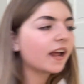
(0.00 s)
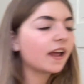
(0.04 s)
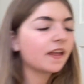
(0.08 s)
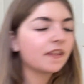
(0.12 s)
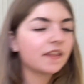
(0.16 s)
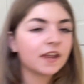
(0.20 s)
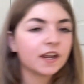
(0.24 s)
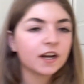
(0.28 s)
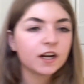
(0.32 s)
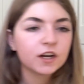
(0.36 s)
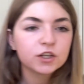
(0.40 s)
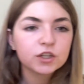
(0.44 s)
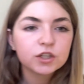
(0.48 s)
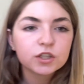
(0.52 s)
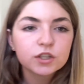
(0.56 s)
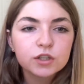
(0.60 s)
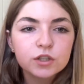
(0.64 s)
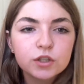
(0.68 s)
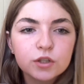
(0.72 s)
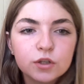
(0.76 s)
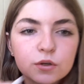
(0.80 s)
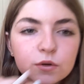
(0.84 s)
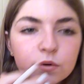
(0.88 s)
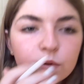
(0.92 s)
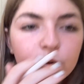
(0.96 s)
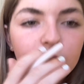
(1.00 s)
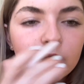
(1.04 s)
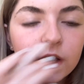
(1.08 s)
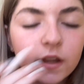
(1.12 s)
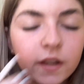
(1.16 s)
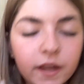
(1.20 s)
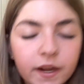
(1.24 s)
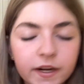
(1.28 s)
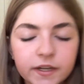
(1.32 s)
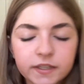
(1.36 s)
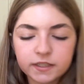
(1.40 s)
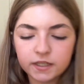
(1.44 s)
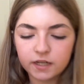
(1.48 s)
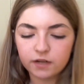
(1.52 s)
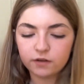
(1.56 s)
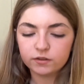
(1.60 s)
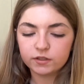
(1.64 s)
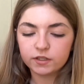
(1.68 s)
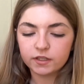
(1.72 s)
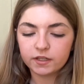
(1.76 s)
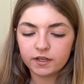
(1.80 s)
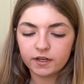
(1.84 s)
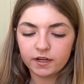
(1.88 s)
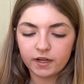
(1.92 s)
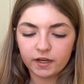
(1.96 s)
then I just do a line down
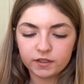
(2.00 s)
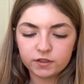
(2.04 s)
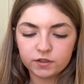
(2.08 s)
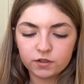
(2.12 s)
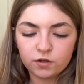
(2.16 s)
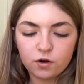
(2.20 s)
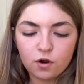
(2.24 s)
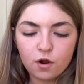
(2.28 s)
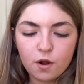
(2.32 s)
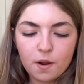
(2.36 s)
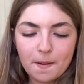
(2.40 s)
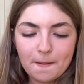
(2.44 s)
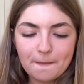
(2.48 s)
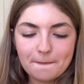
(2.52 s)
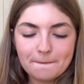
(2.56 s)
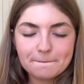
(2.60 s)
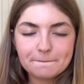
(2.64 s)
to connect it all.